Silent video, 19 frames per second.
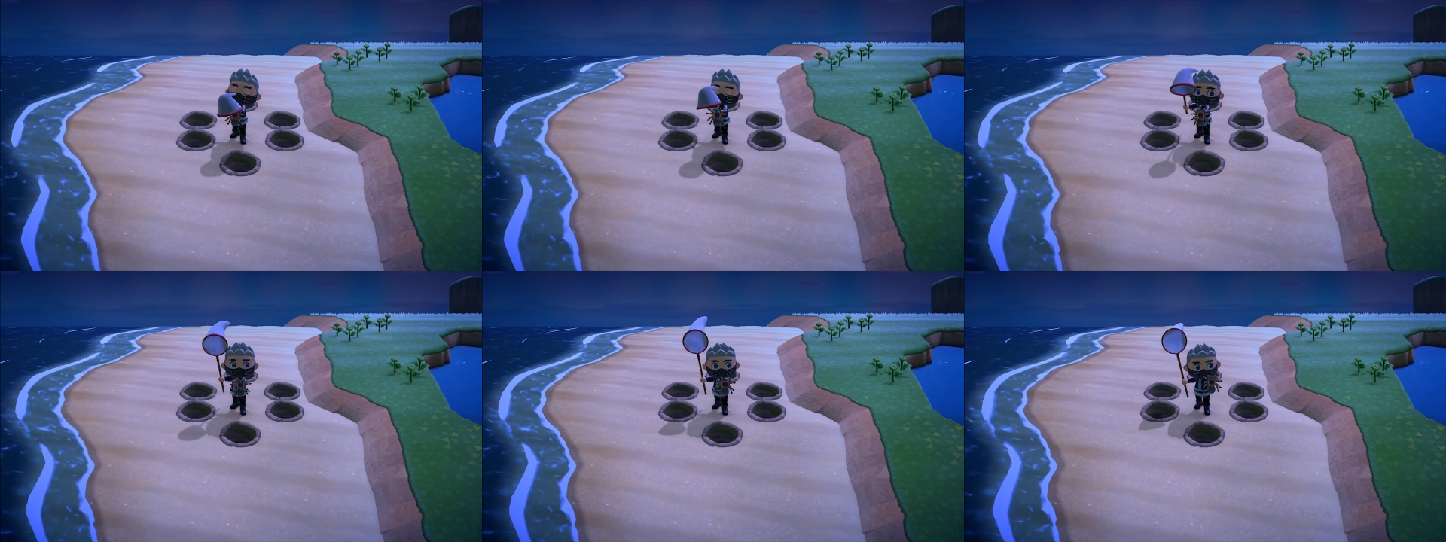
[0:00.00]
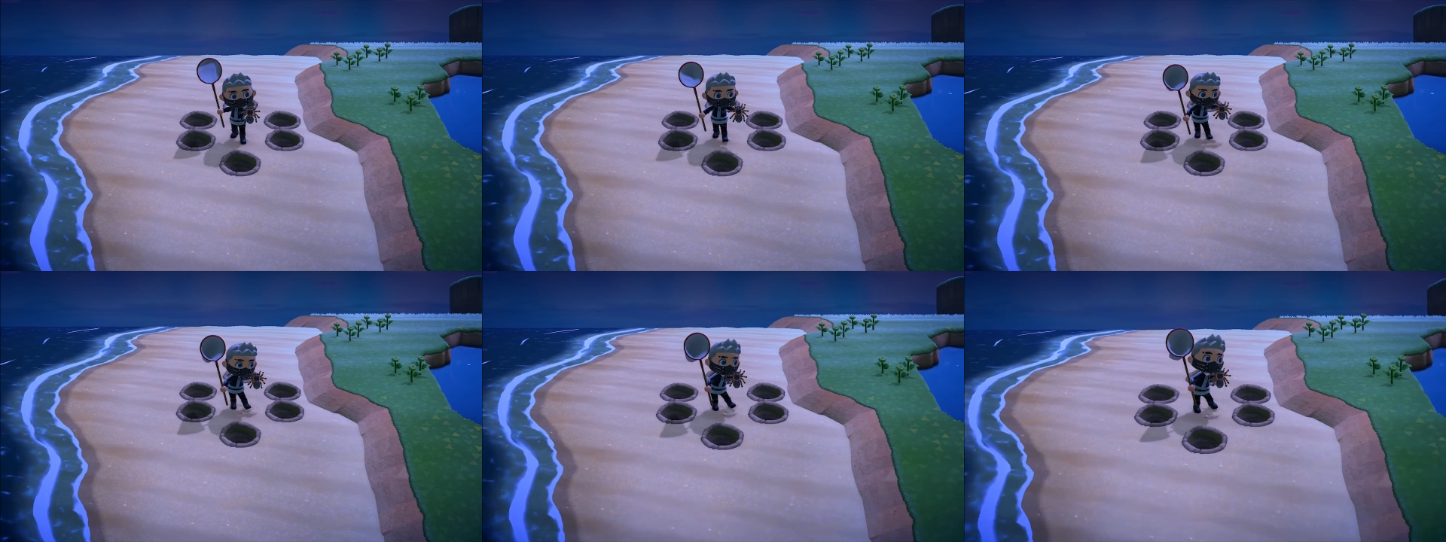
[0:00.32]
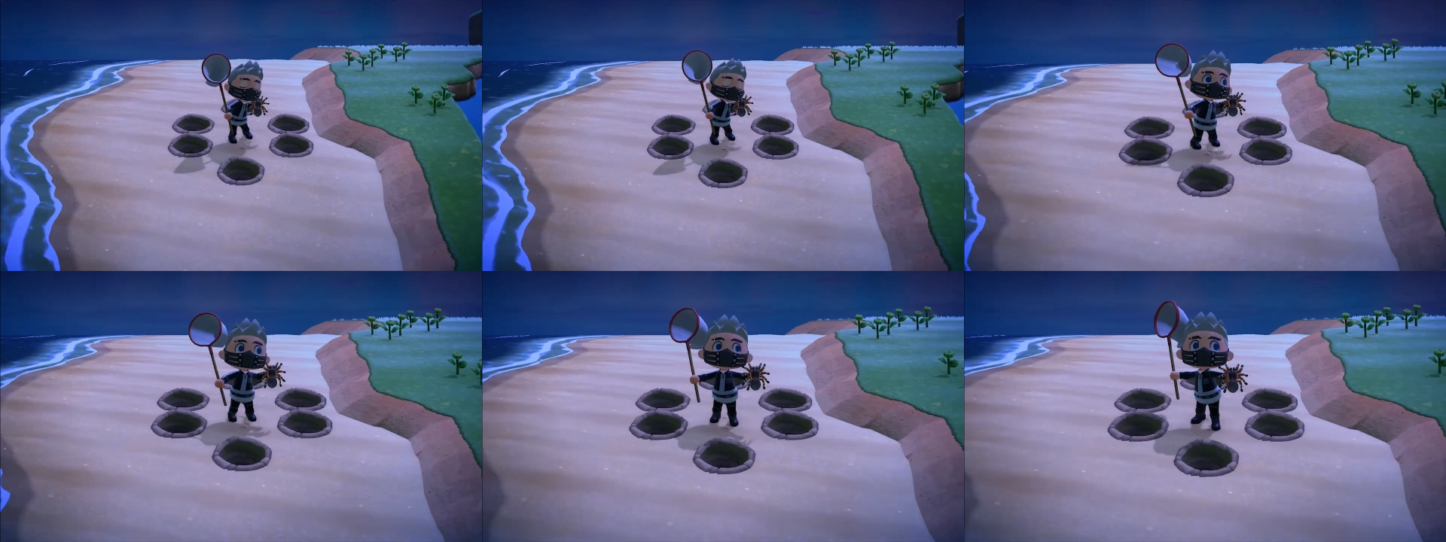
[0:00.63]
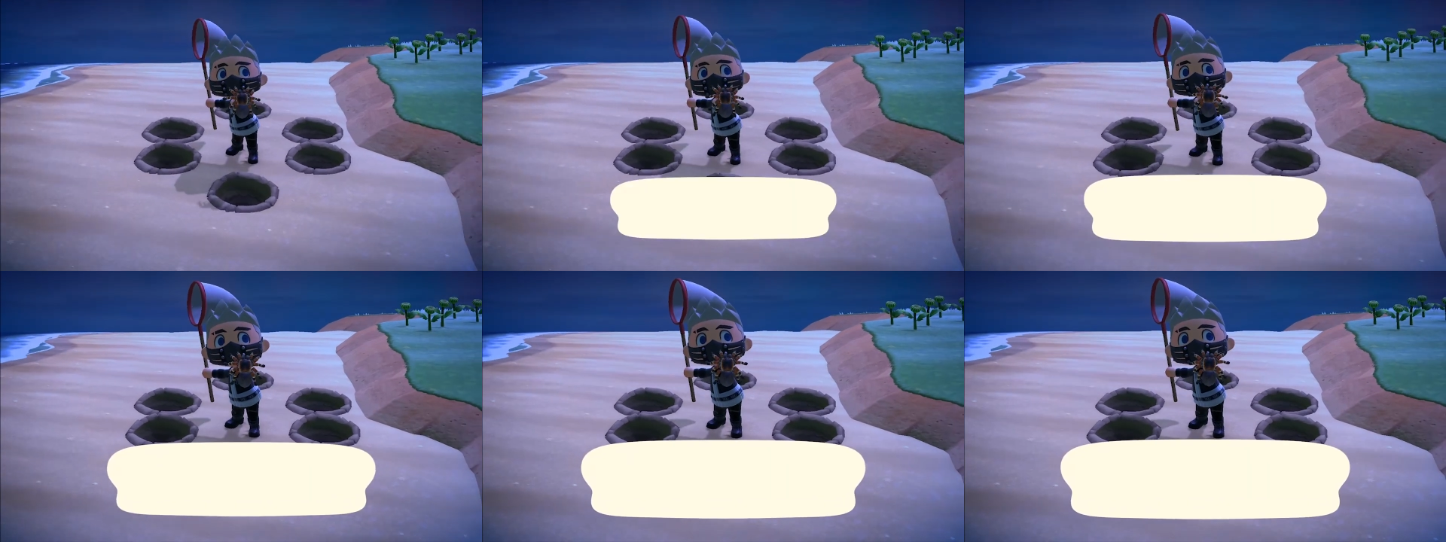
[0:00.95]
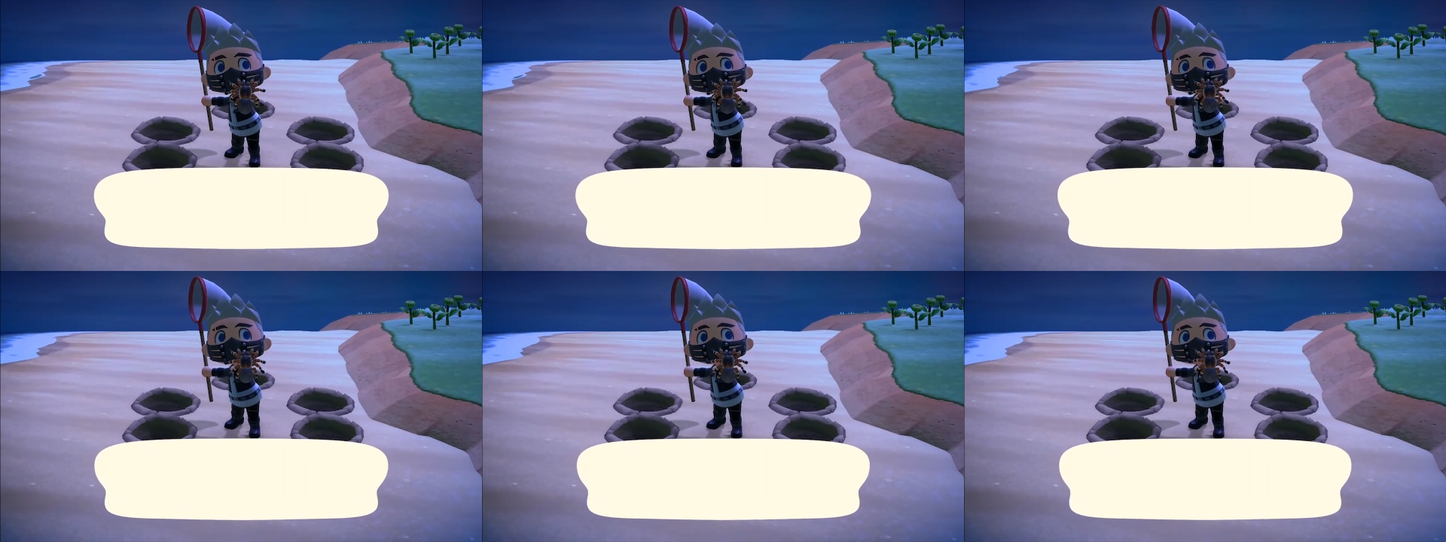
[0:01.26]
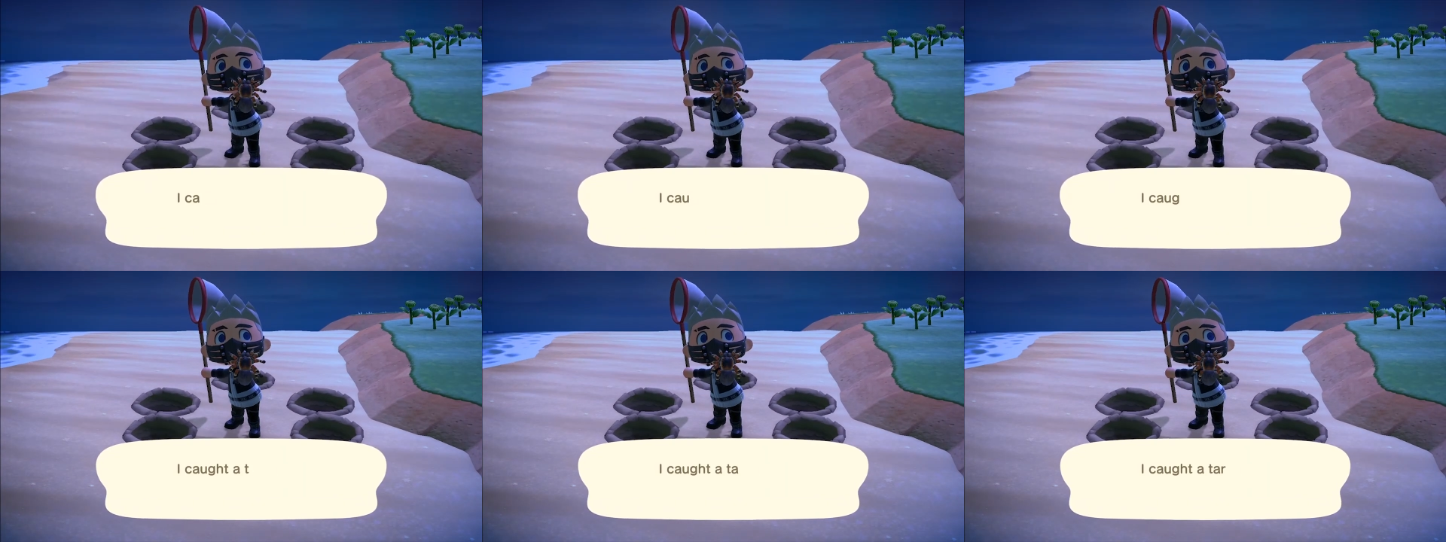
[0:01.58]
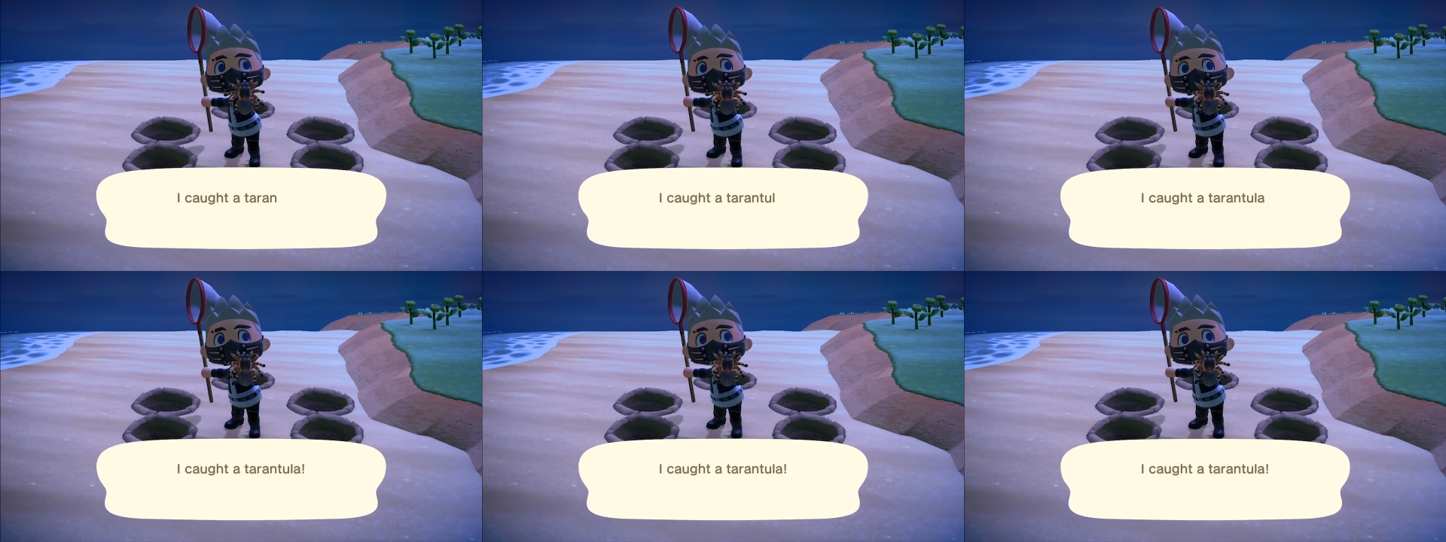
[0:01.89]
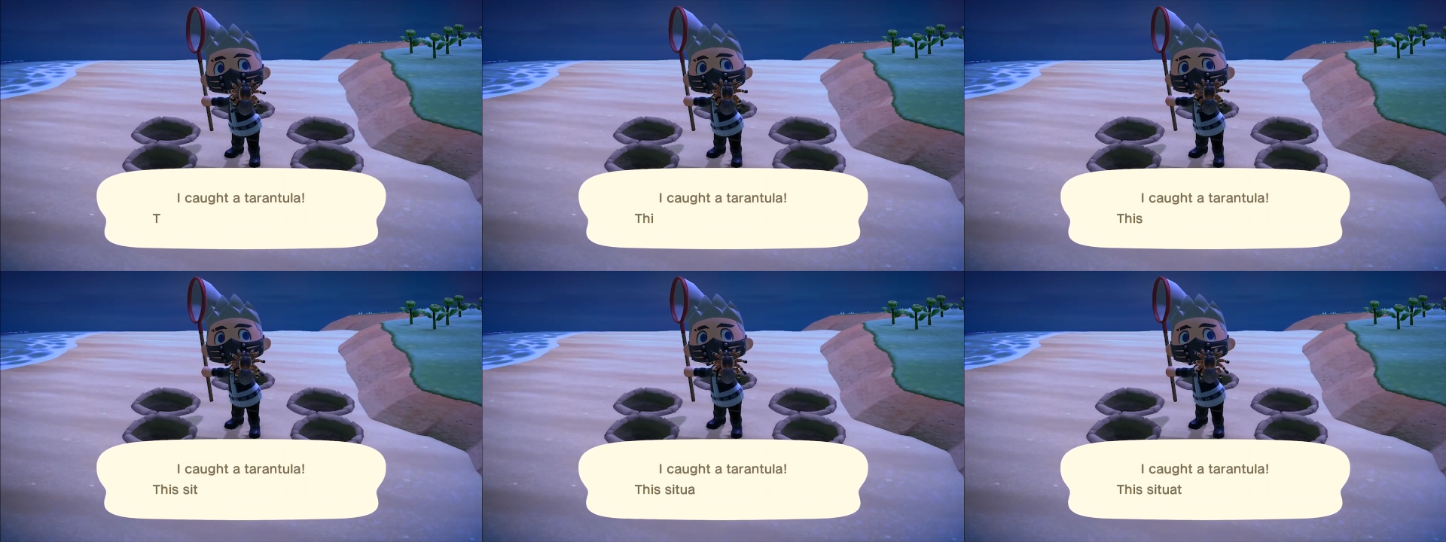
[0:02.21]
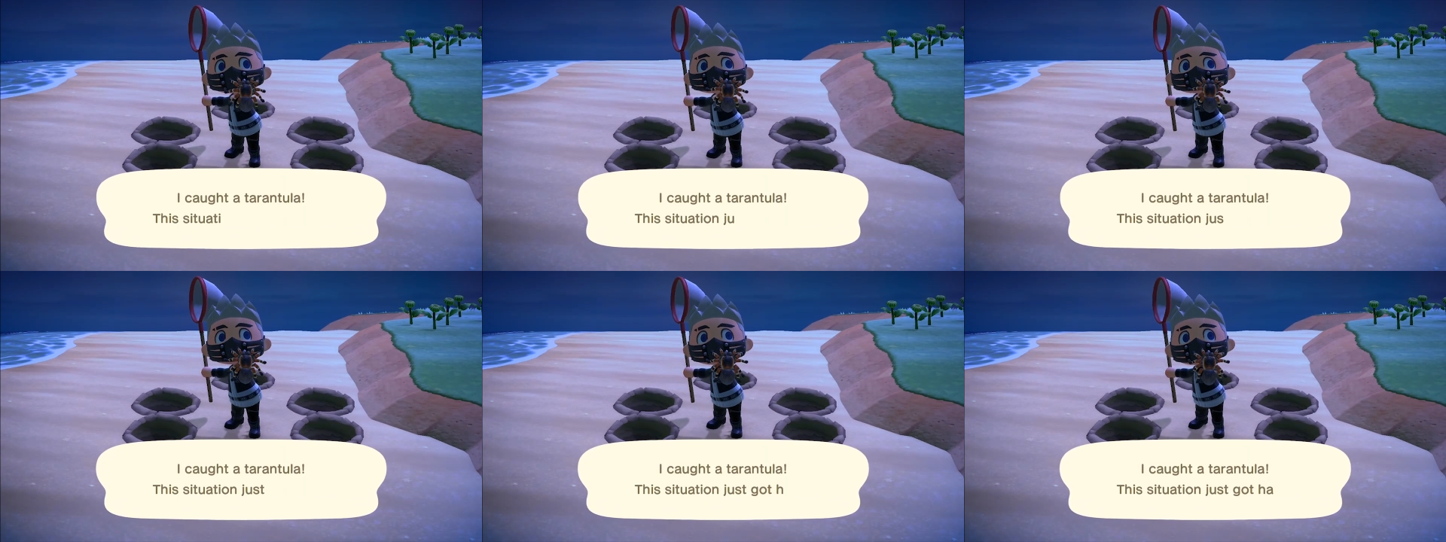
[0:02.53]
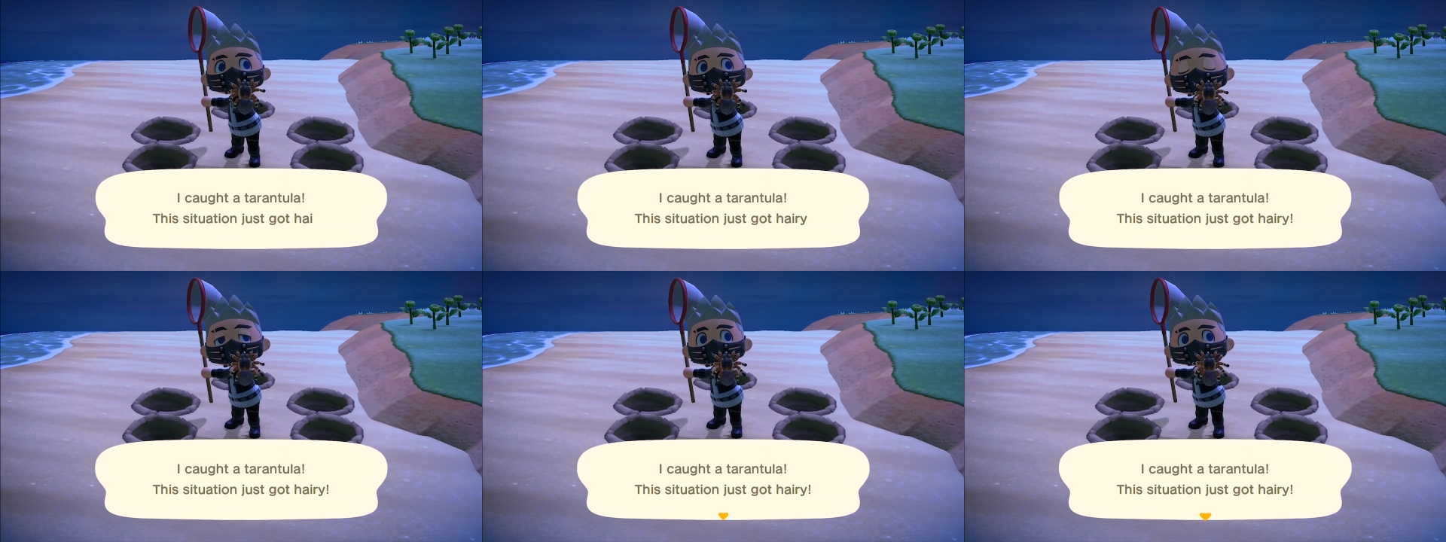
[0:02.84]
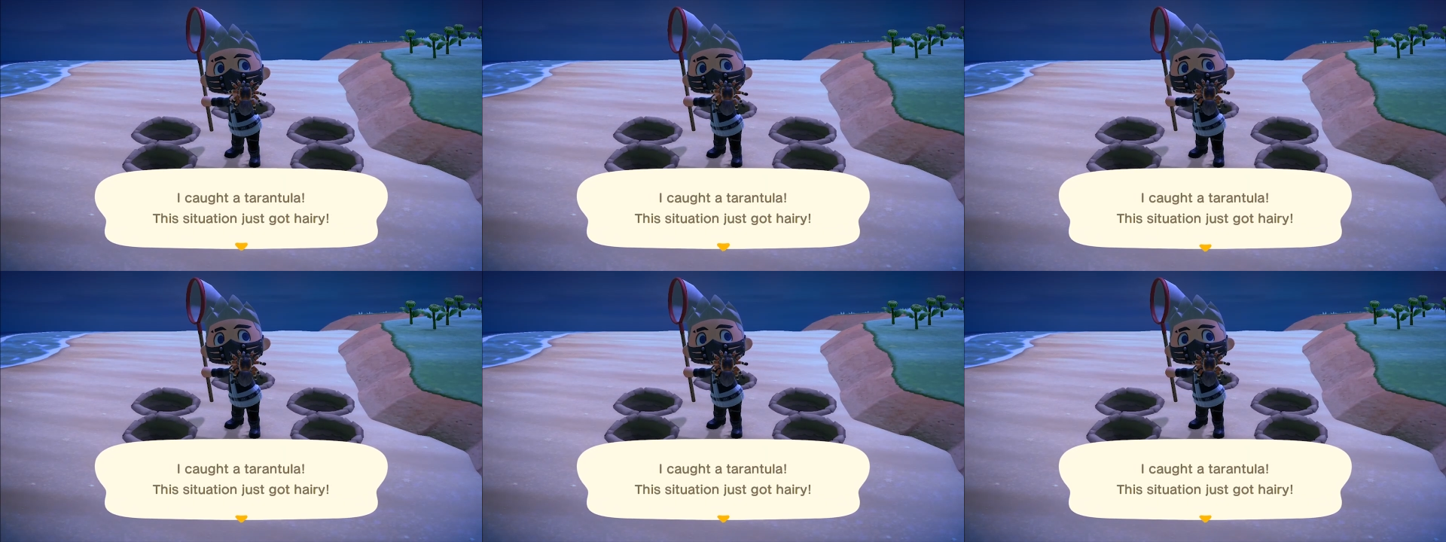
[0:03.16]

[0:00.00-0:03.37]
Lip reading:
(no speaker visible)